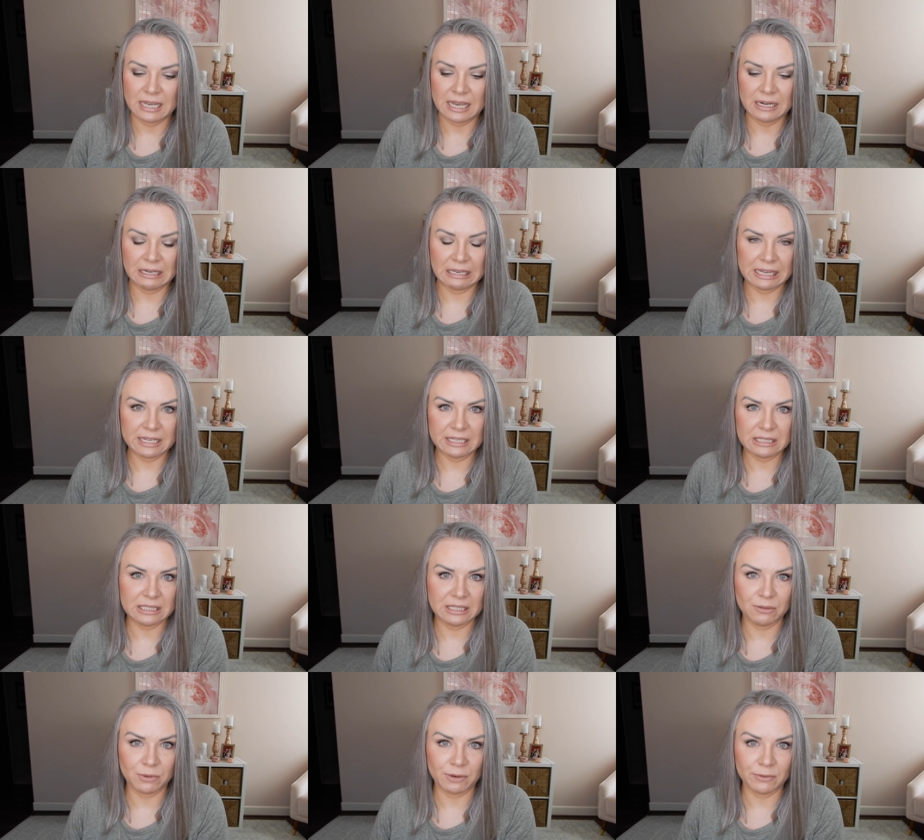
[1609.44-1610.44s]
and
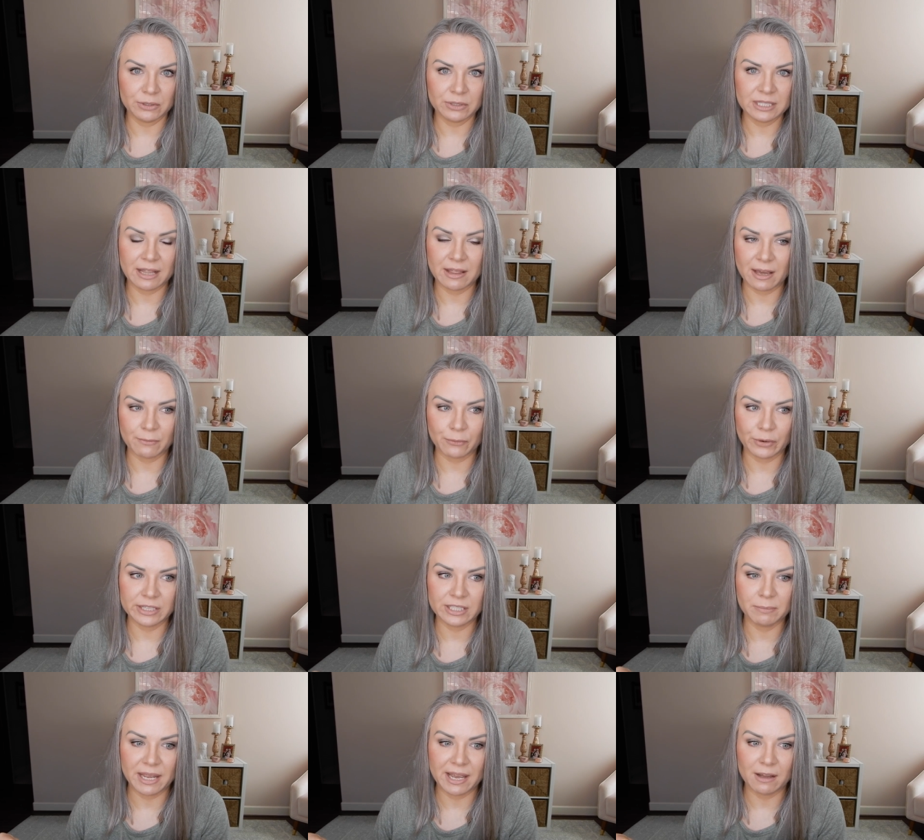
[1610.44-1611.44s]
lakes and rivers and that
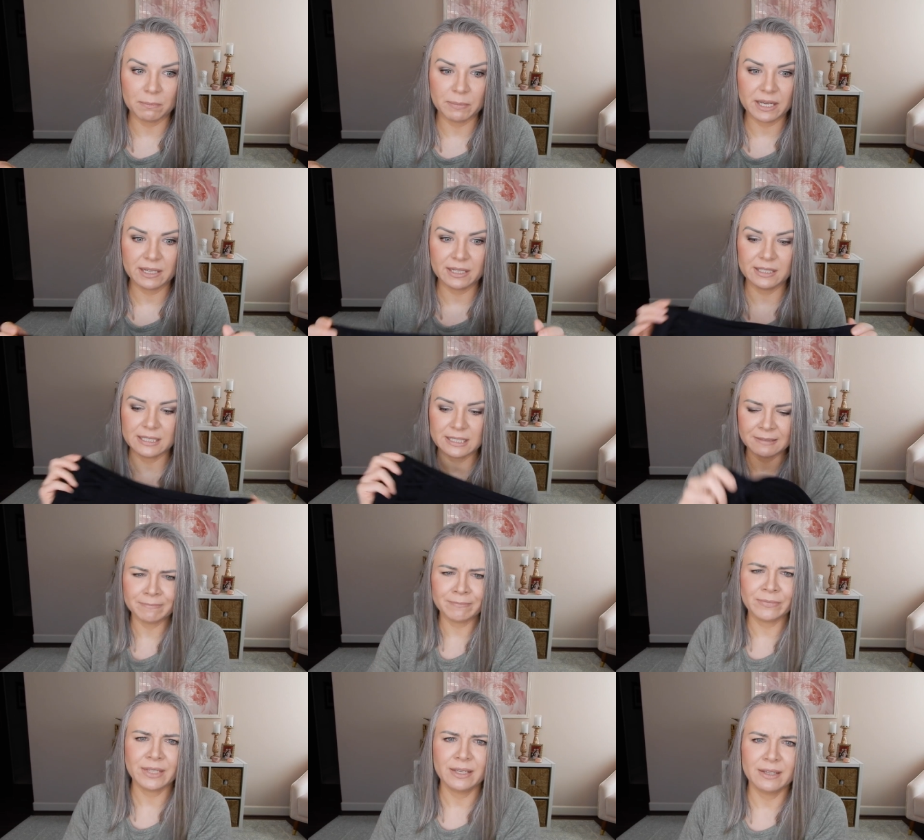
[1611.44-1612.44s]
freaks me out because
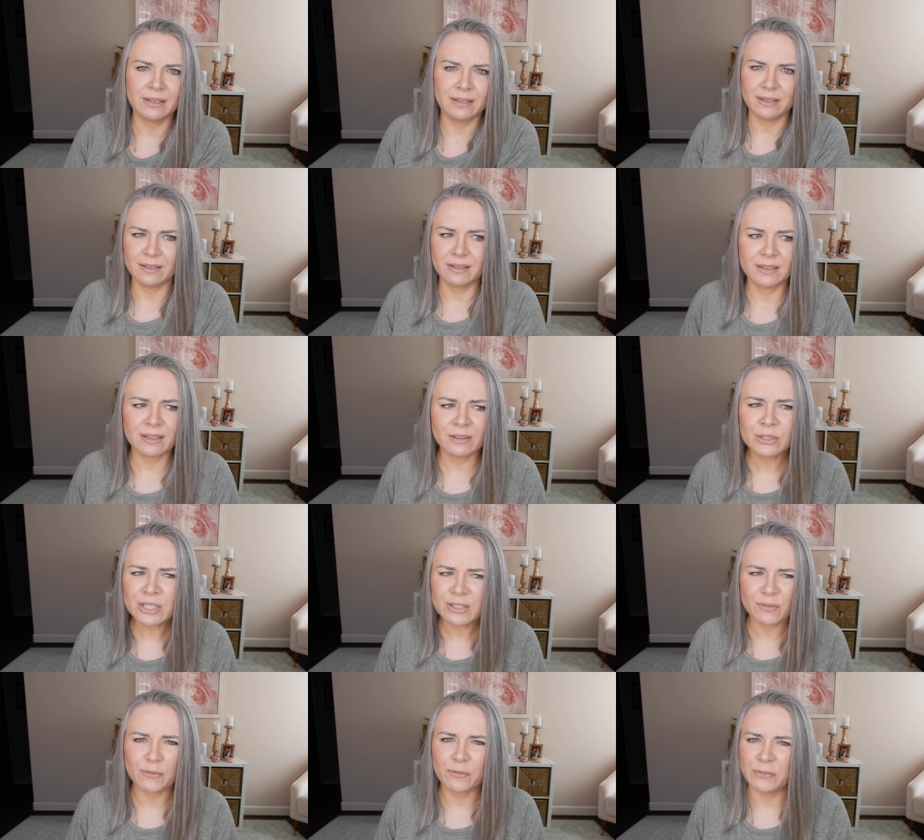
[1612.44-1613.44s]

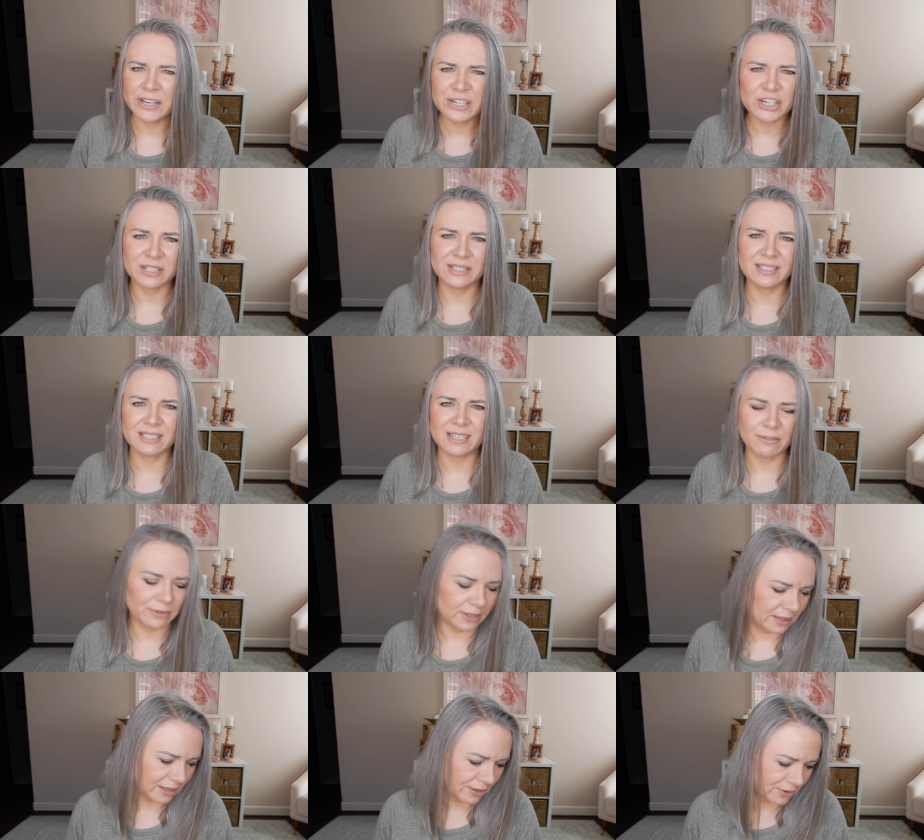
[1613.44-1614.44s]
there's fish and stuff
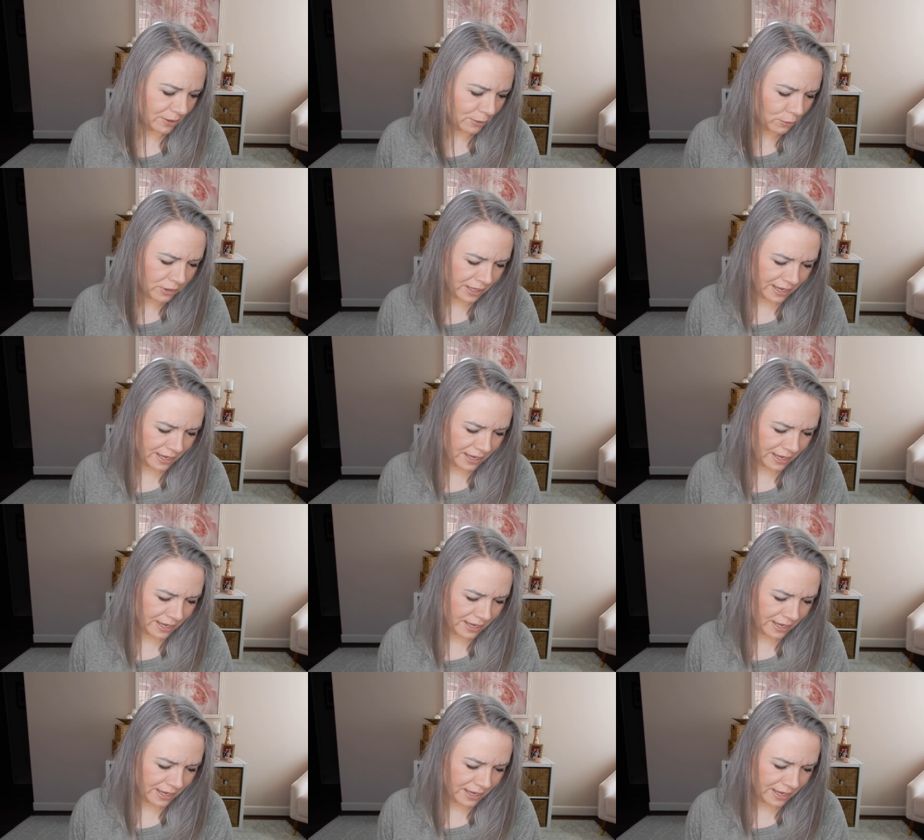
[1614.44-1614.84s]
in there. No